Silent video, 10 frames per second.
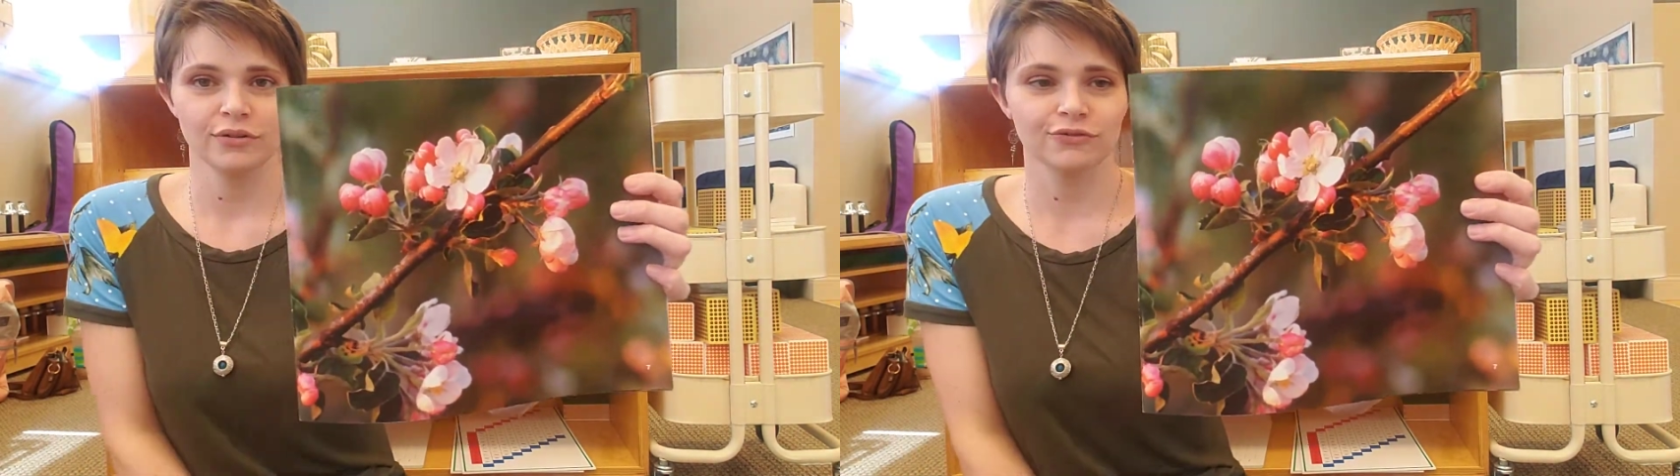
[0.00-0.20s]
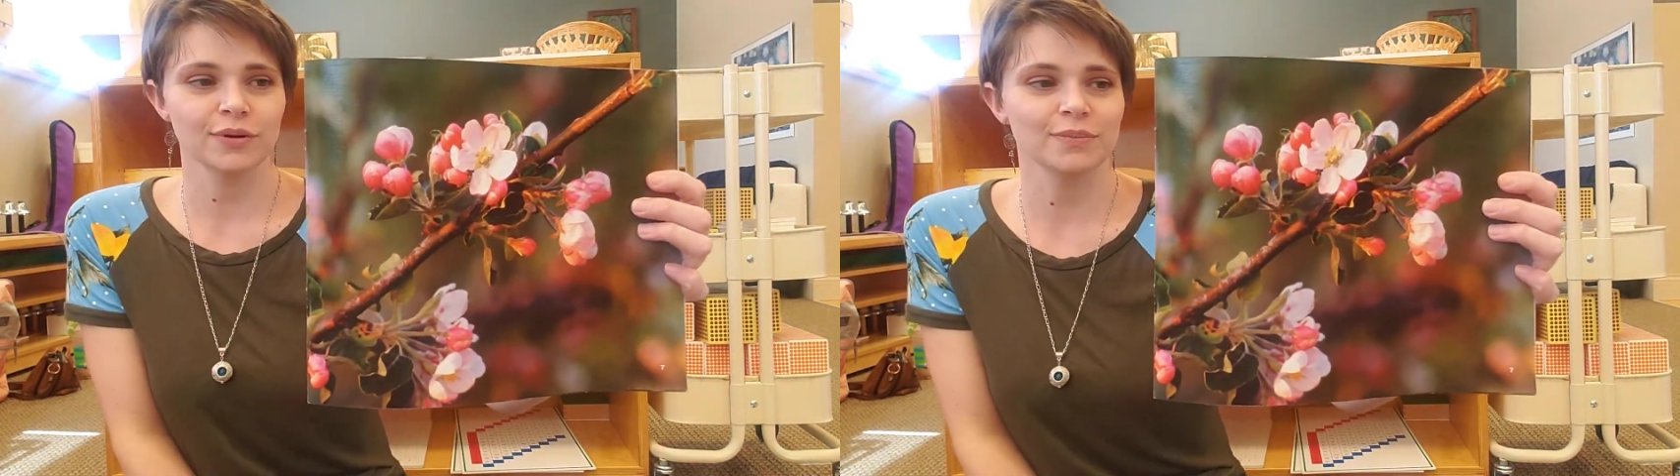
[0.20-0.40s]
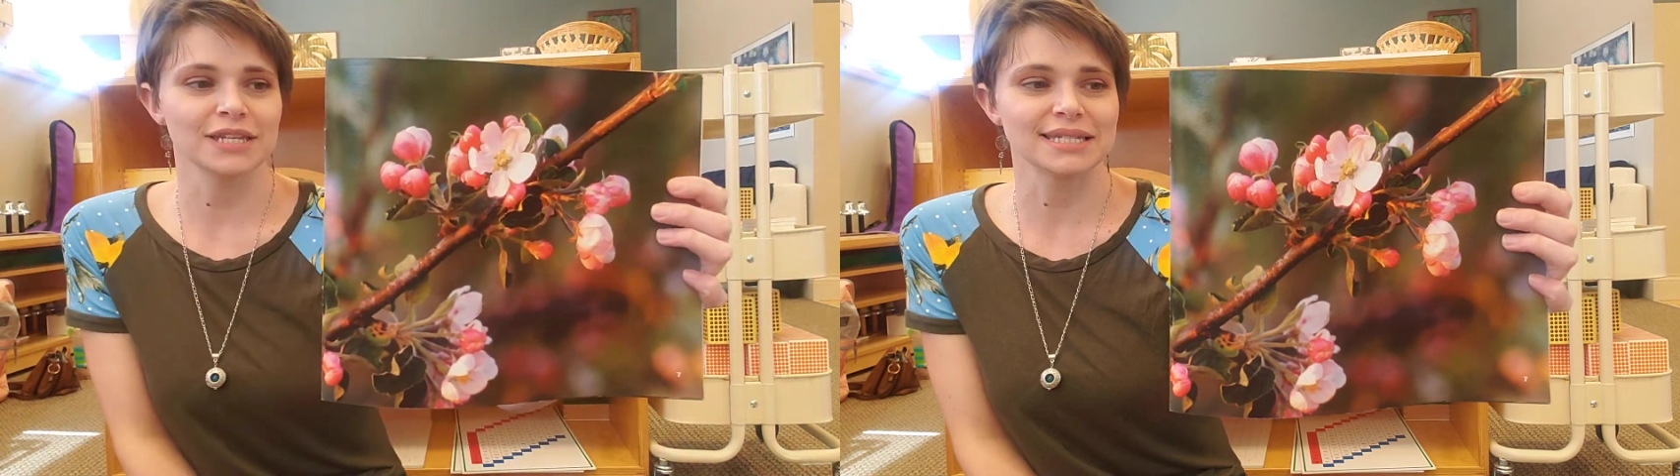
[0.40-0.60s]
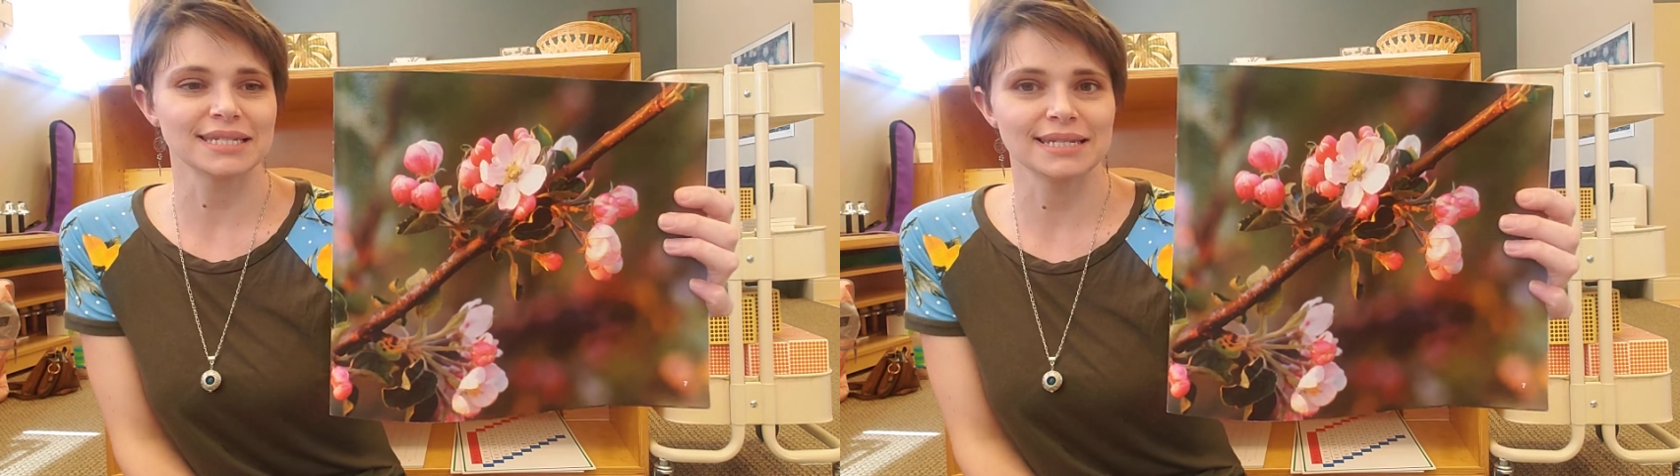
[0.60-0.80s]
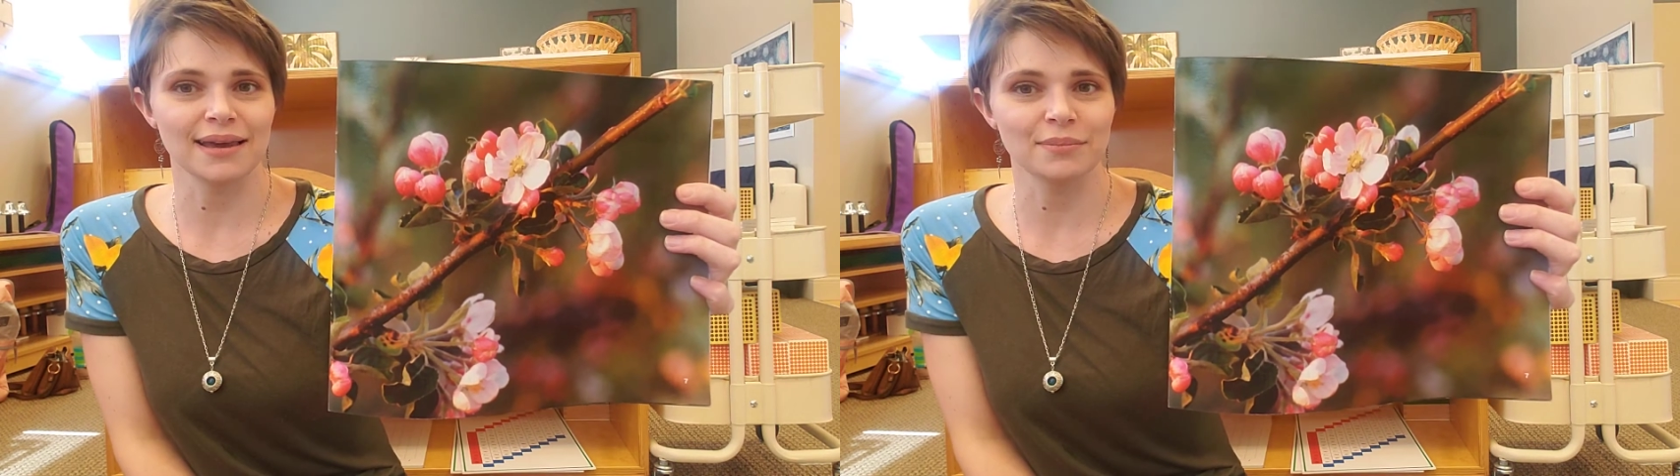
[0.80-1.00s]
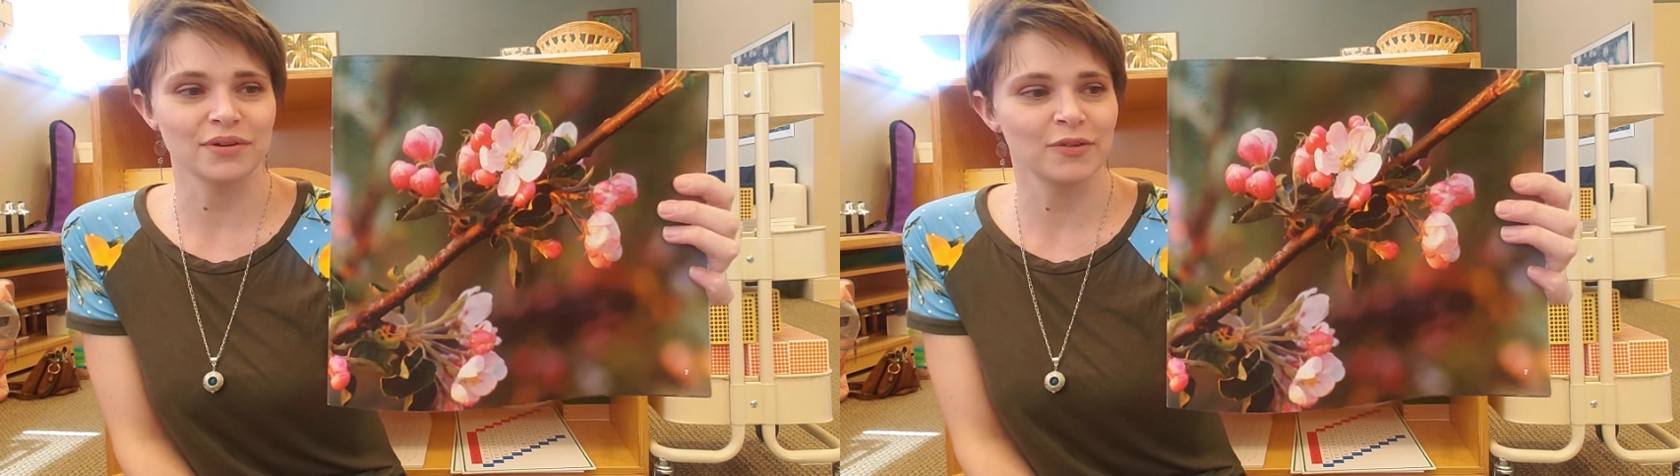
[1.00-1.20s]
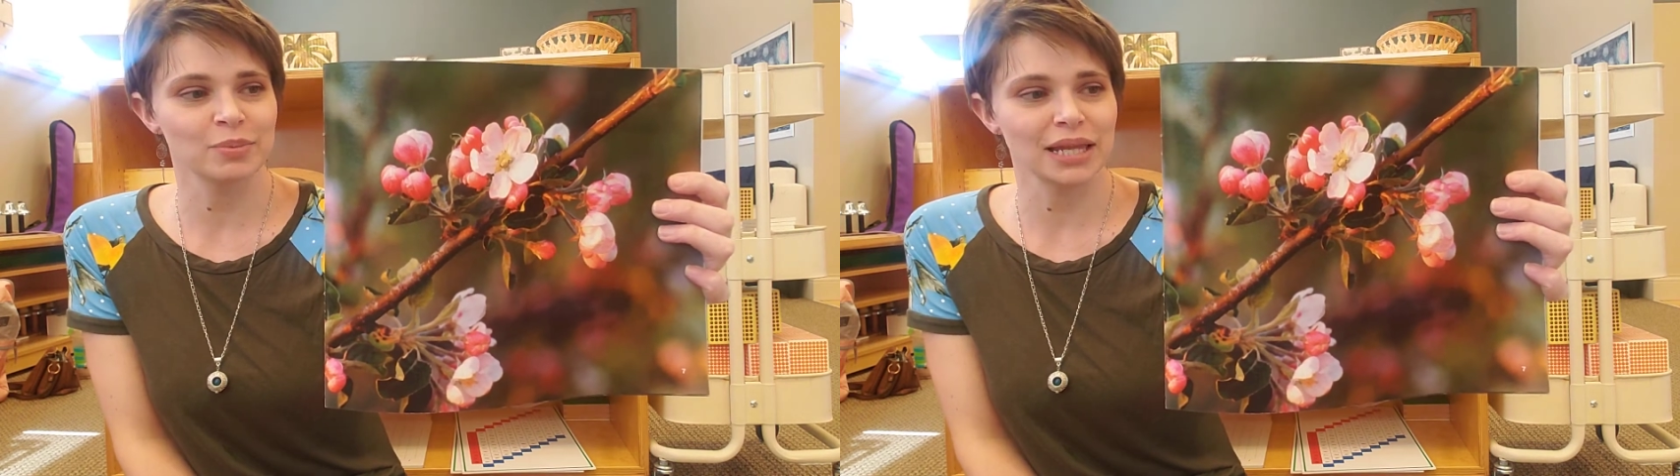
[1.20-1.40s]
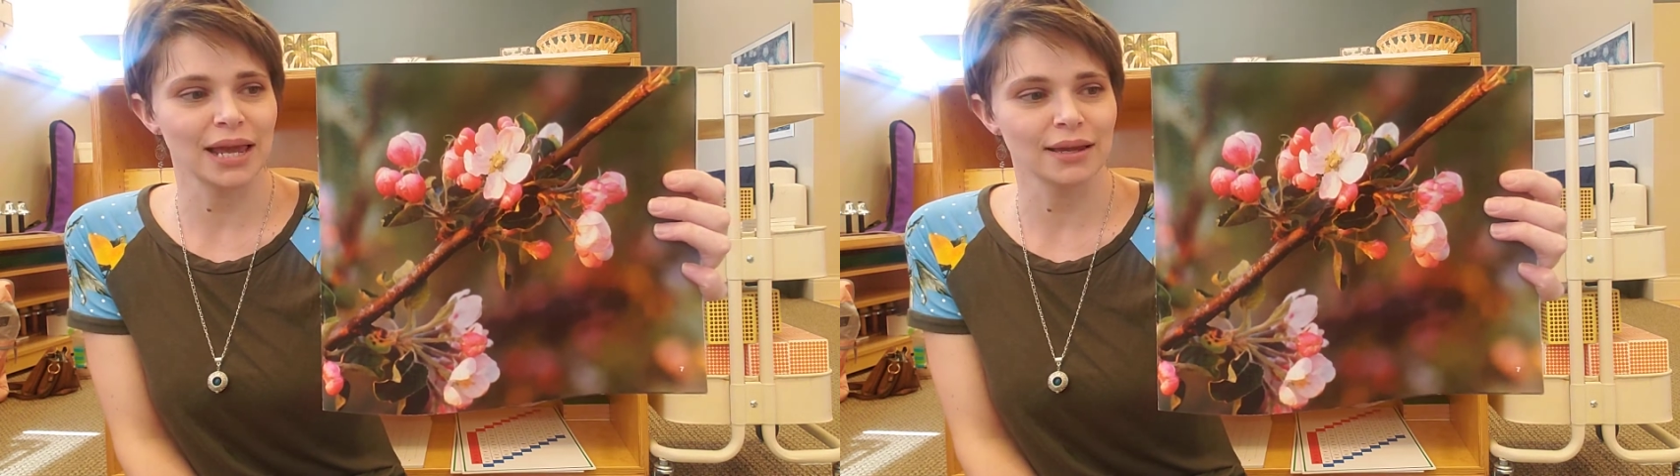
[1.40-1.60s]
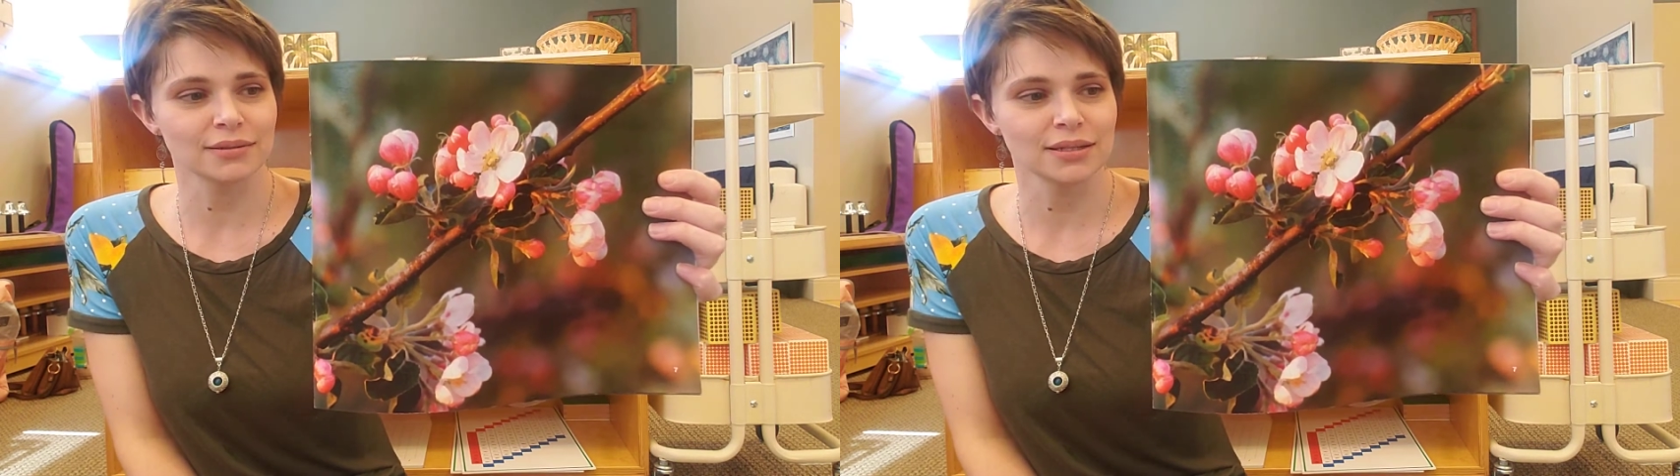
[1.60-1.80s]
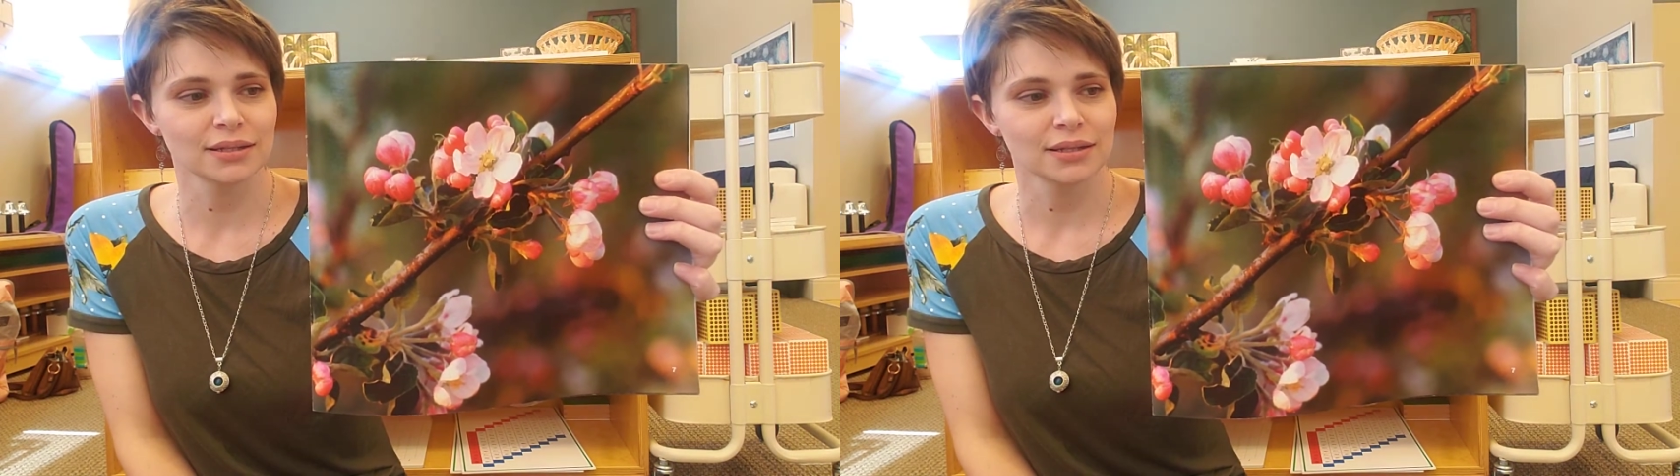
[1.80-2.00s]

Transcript: from the stem of a plant.